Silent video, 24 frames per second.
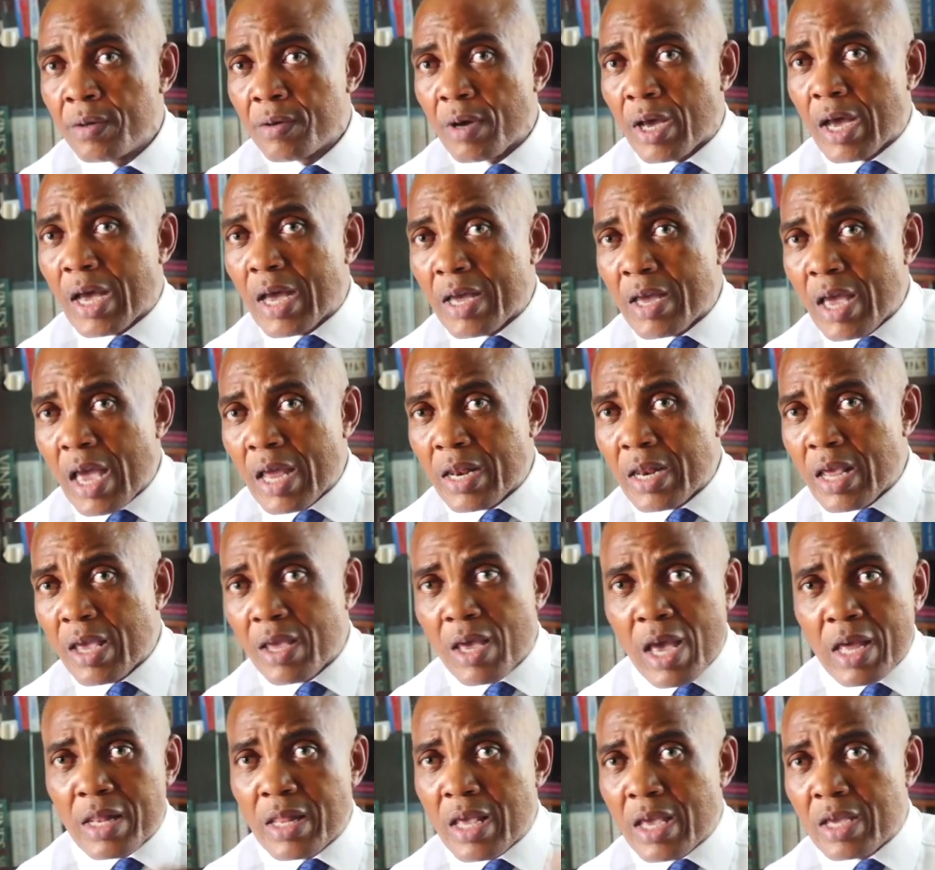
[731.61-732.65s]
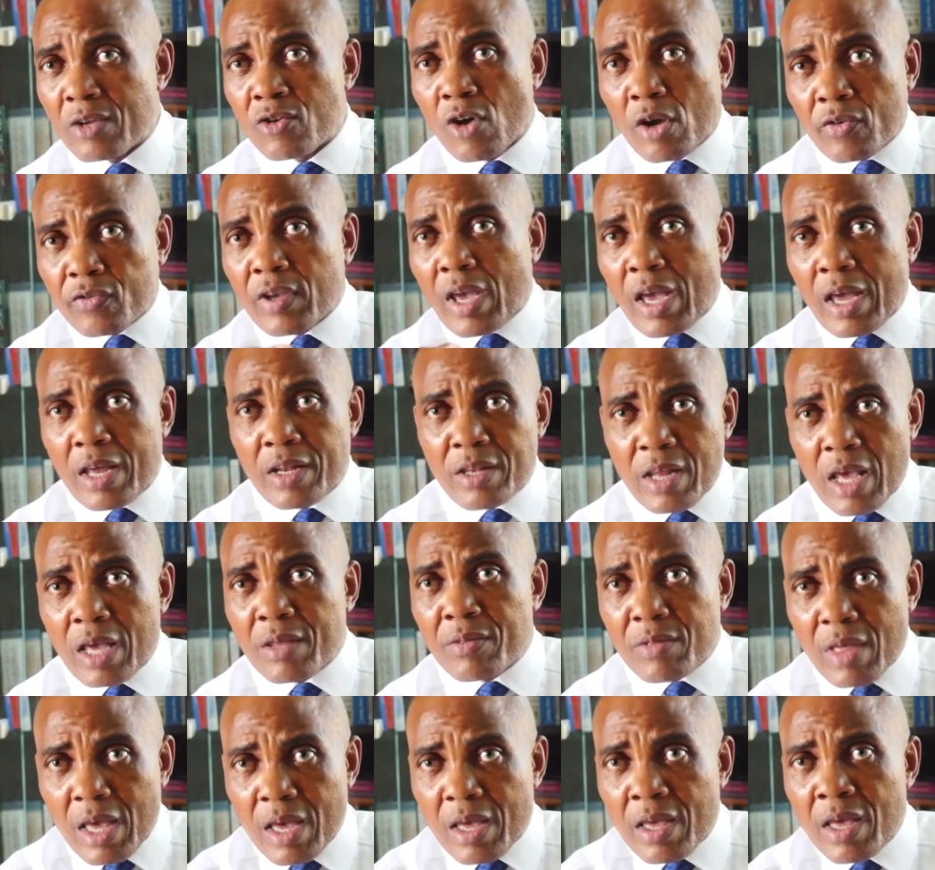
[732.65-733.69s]

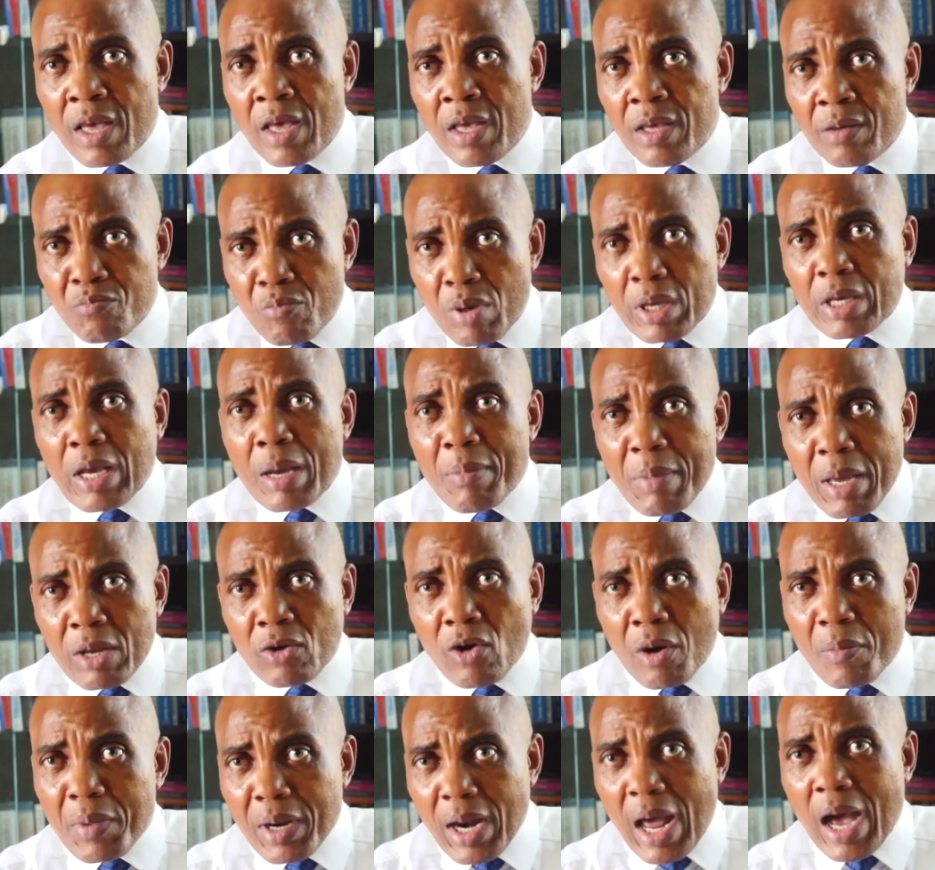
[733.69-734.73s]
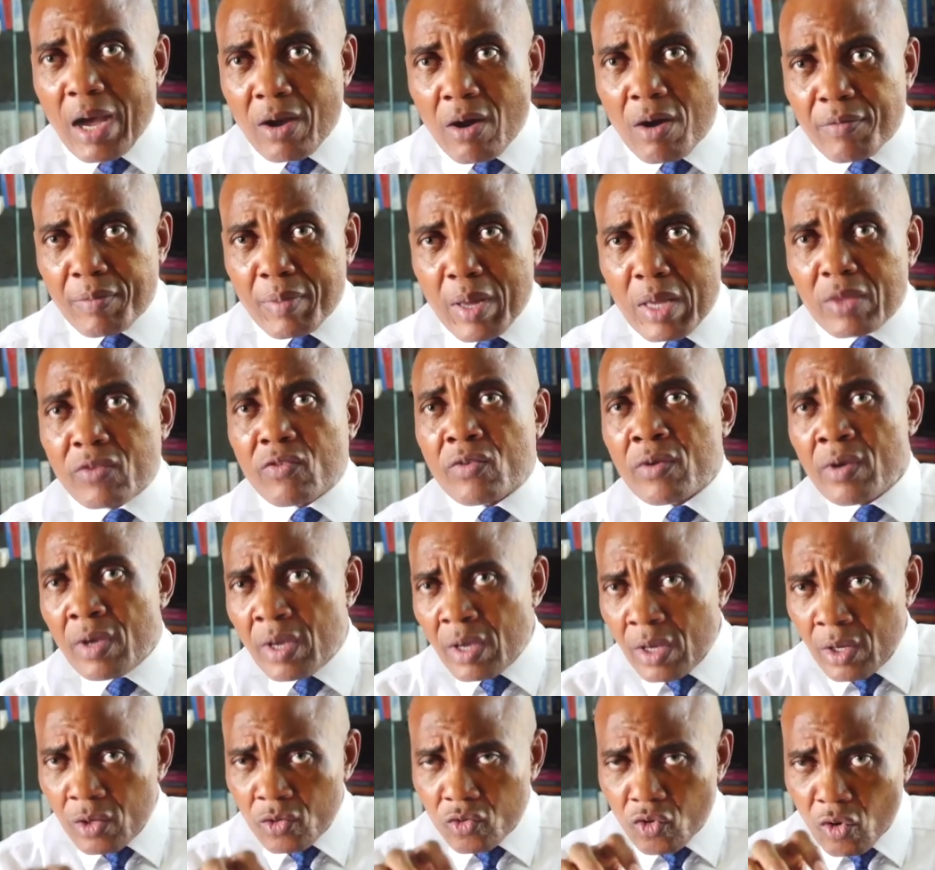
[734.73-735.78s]
they became a nominal government
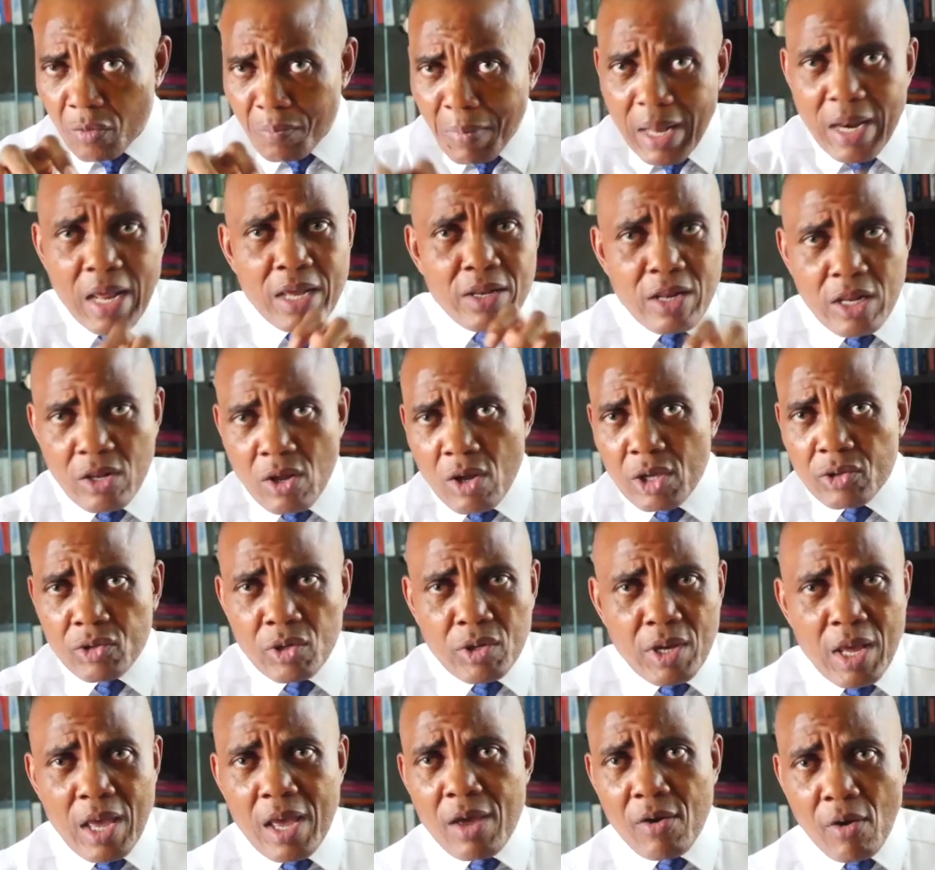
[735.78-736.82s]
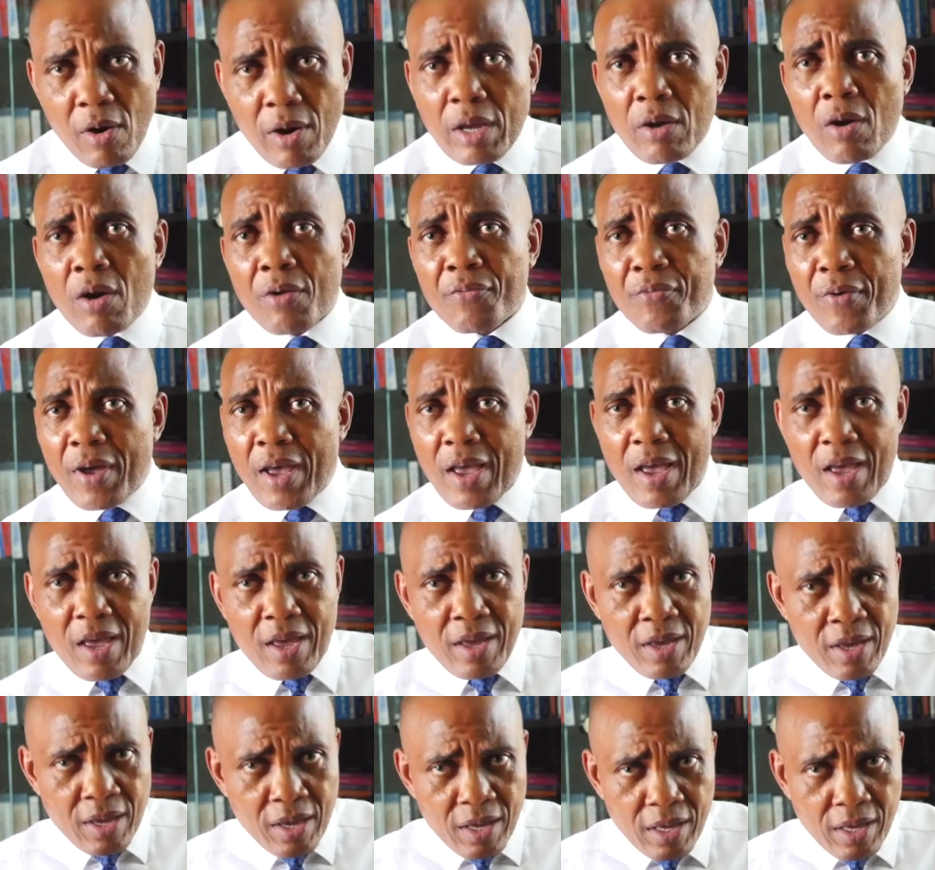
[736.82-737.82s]
to manage the day-to-day running of the